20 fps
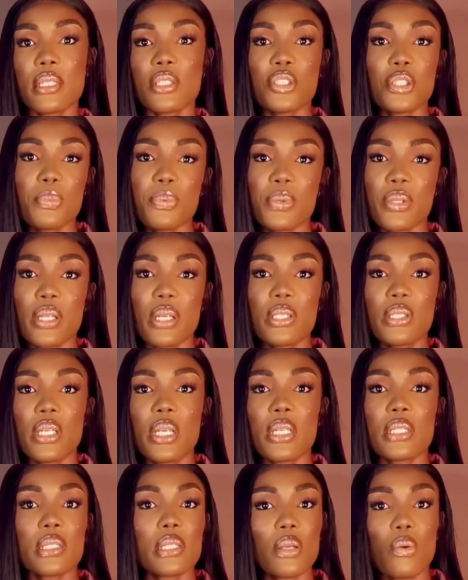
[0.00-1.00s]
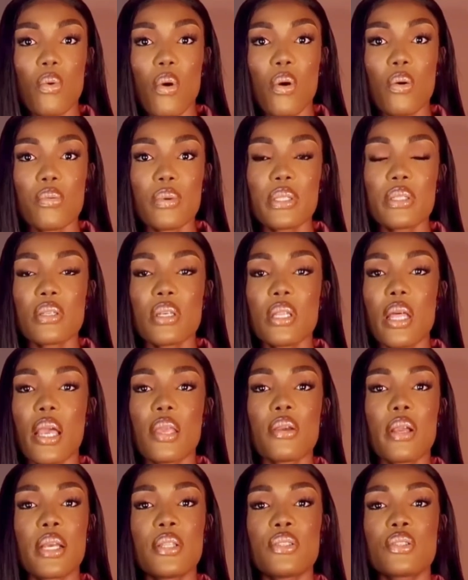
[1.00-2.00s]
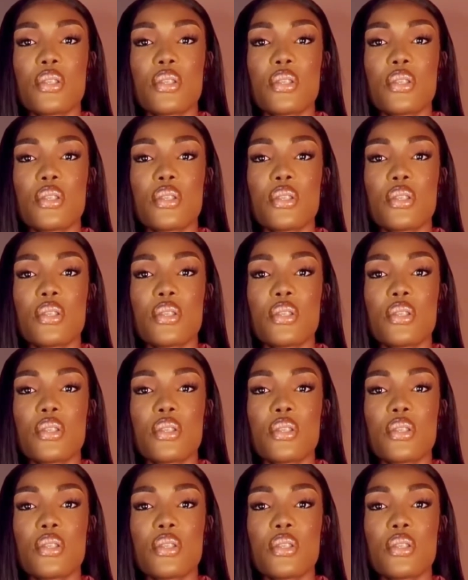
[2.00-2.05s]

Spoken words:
a shipping agent they work with, so that you can